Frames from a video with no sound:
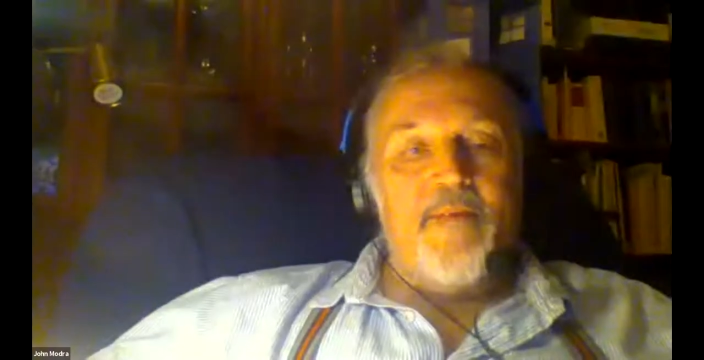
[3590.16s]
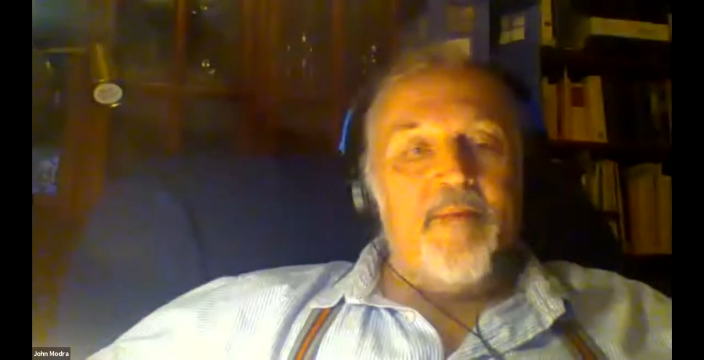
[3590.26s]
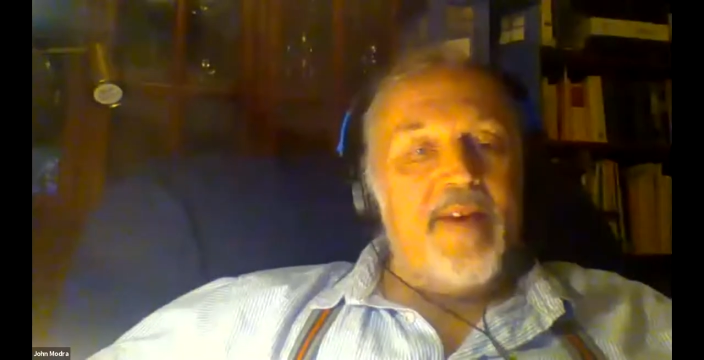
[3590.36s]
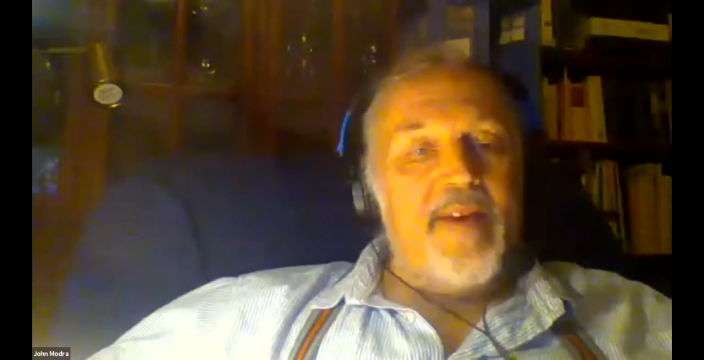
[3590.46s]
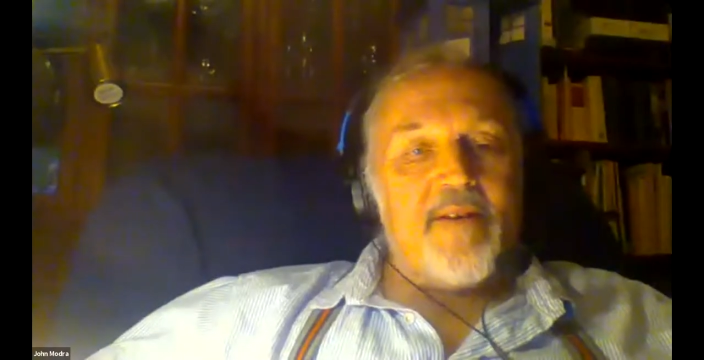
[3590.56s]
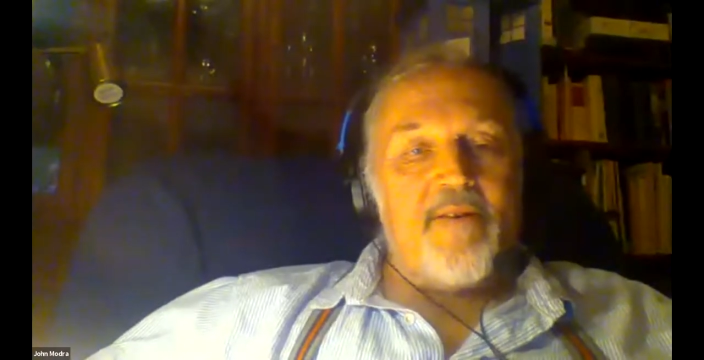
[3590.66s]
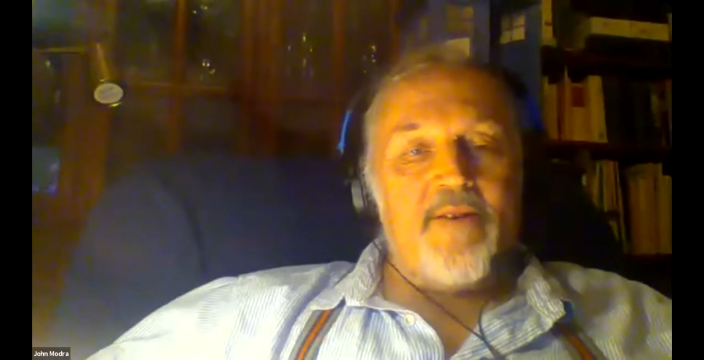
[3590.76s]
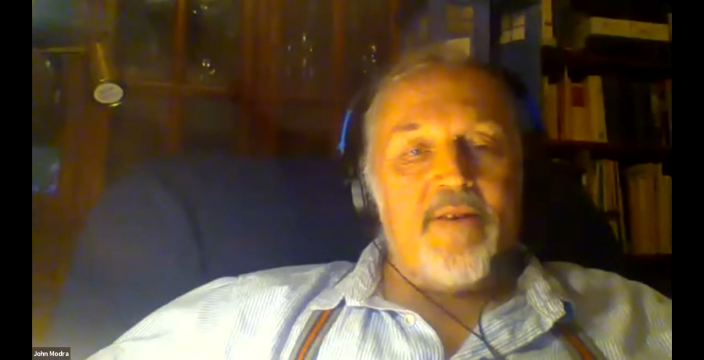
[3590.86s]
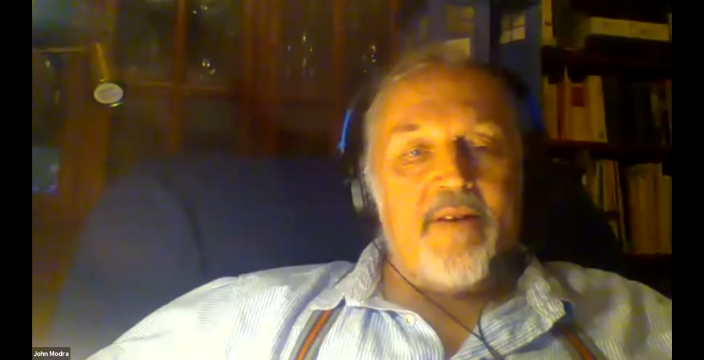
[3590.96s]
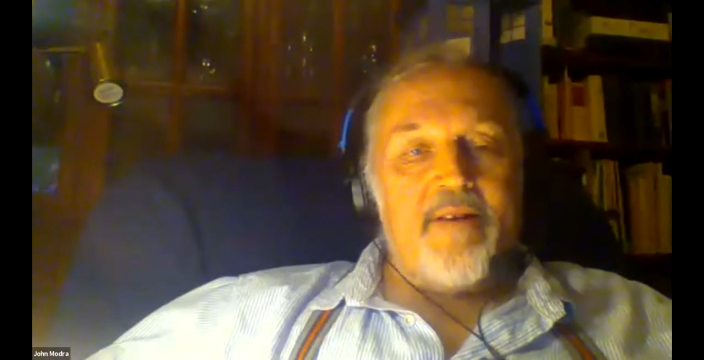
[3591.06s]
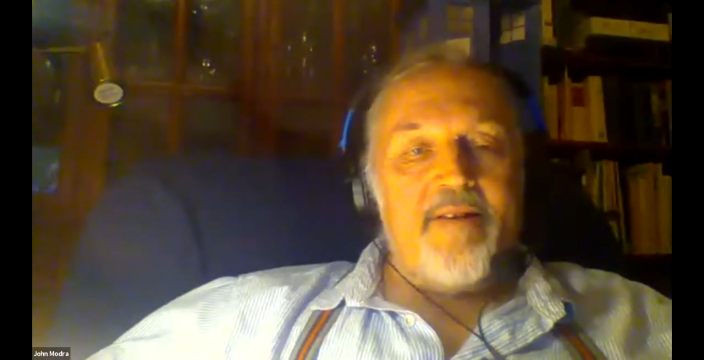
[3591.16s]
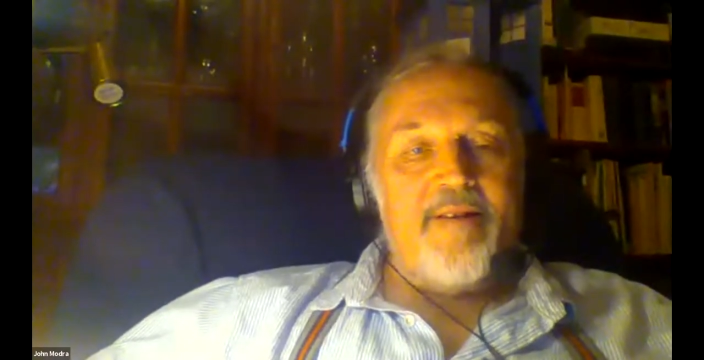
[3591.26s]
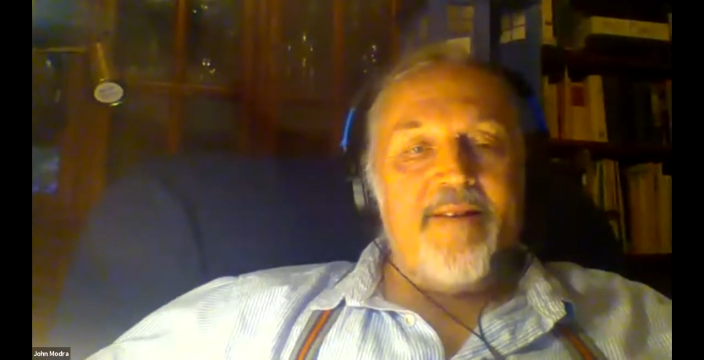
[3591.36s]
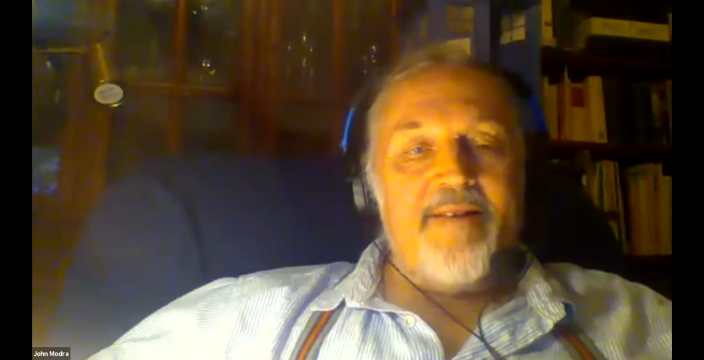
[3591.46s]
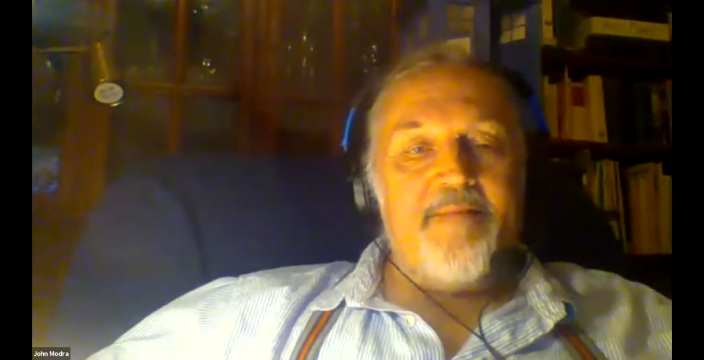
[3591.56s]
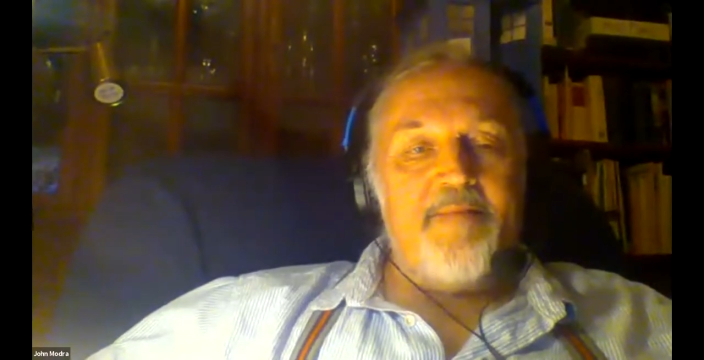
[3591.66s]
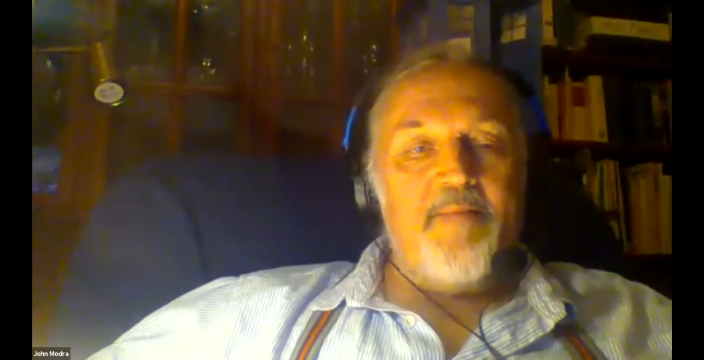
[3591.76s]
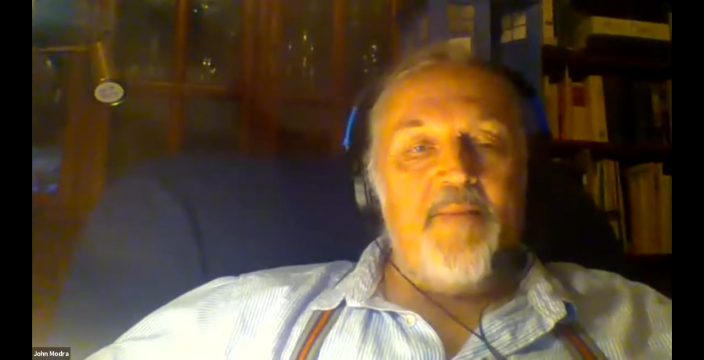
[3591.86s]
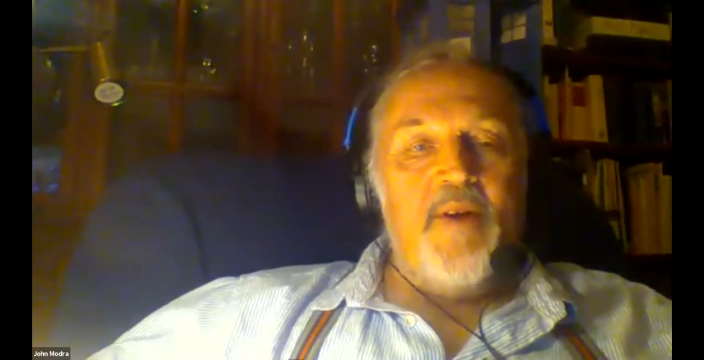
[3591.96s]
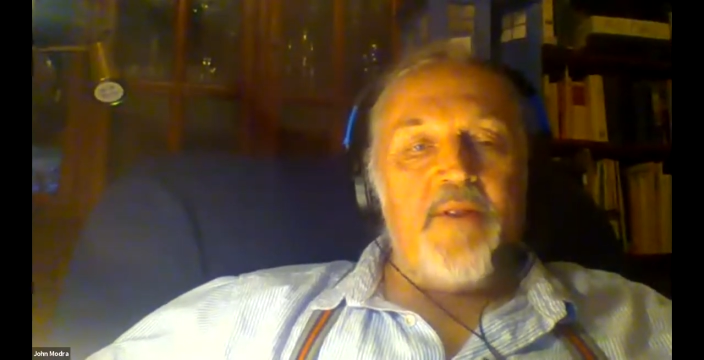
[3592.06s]
for me as a Christian,
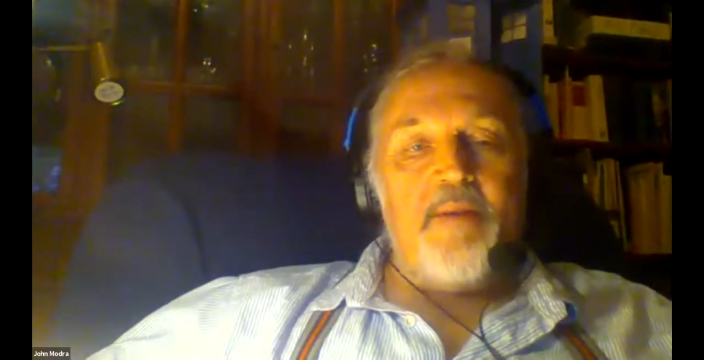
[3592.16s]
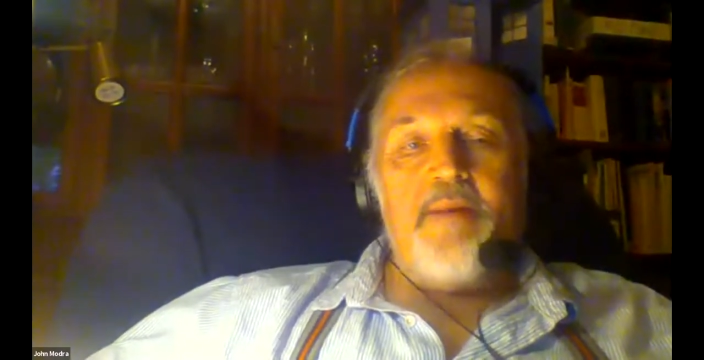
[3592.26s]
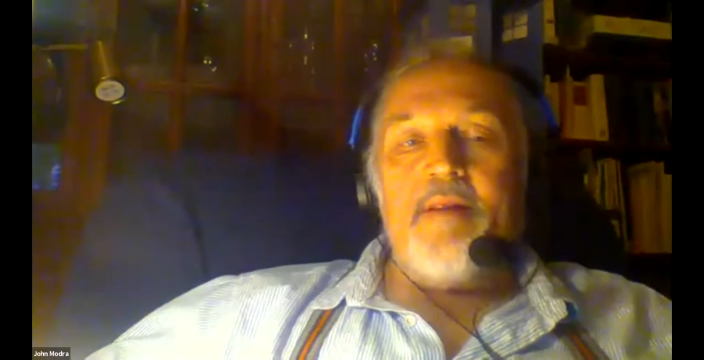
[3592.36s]
not